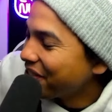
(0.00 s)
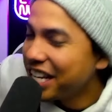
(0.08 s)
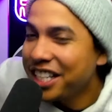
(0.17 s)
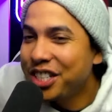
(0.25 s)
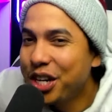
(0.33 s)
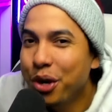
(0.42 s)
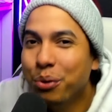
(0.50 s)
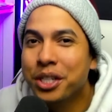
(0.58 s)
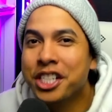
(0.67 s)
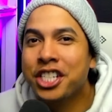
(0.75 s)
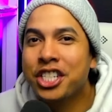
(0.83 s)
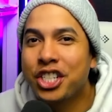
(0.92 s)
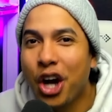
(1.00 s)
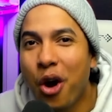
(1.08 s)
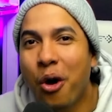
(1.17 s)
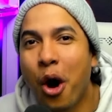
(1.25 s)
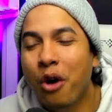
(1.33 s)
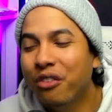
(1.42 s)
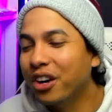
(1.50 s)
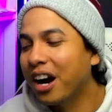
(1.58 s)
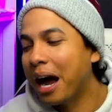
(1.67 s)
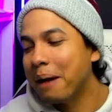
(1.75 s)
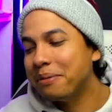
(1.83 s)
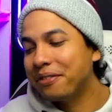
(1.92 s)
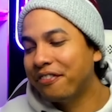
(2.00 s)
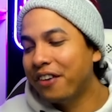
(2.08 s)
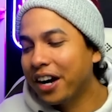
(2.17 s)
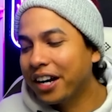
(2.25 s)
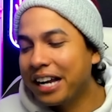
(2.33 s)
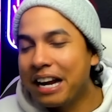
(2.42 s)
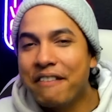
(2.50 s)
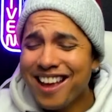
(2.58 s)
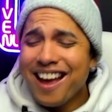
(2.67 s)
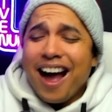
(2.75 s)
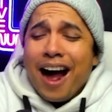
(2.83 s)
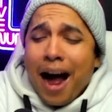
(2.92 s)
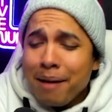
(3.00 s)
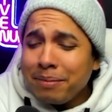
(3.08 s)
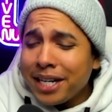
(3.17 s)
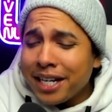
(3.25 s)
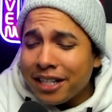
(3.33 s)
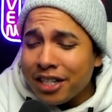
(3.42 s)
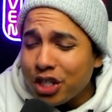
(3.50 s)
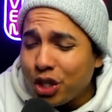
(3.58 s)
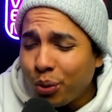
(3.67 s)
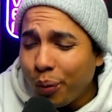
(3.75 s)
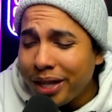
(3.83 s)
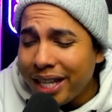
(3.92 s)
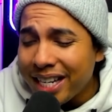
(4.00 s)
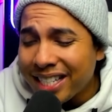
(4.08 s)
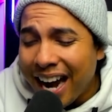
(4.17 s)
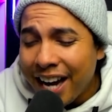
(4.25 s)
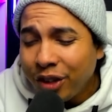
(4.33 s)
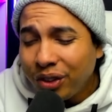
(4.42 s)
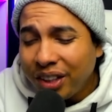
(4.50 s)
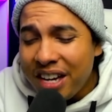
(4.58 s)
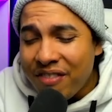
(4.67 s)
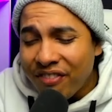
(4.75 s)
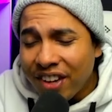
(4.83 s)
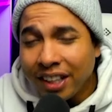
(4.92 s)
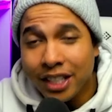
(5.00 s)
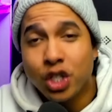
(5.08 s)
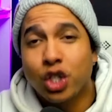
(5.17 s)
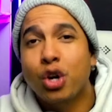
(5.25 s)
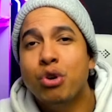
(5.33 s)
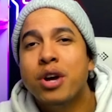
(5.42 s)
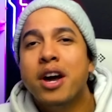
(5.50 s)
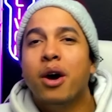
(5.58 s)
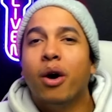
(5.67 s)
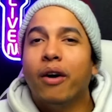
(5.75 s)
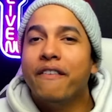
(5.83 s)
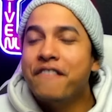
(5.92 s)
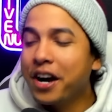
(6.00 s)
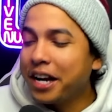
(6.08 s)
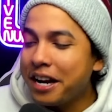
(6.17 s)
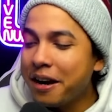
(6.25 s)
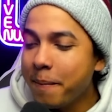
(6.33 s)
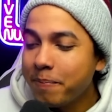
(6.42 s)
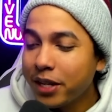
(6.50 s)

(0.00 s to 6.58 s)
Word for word: this dude was so overhyped. Fucking, I'm gonna destroy the entire Leaf Village, dude fucking